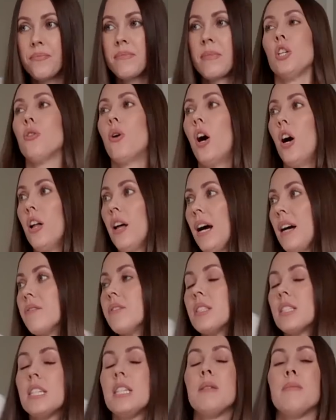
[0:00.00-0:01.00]
You all have
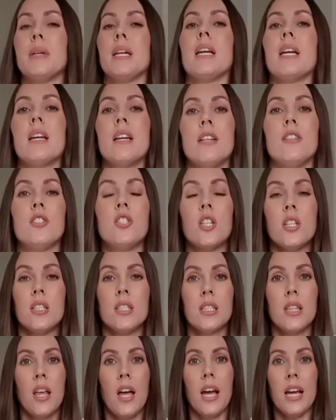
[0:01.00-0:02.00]
seen me
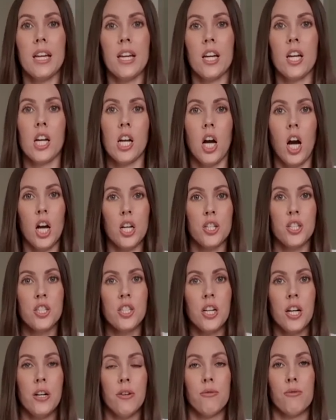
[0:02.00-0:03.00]
just like gush
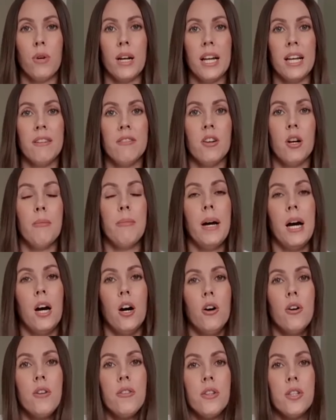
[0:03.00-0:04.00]
and rave
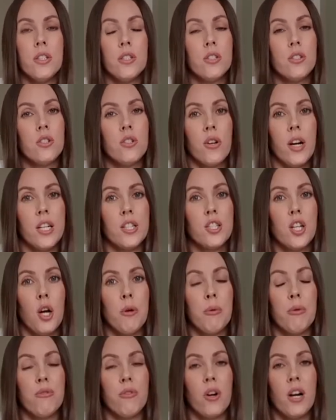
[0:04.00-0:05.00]
about this trench coat
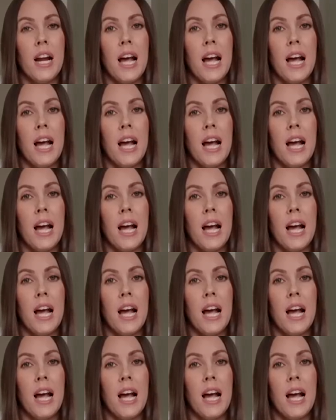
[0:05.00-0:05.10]
before.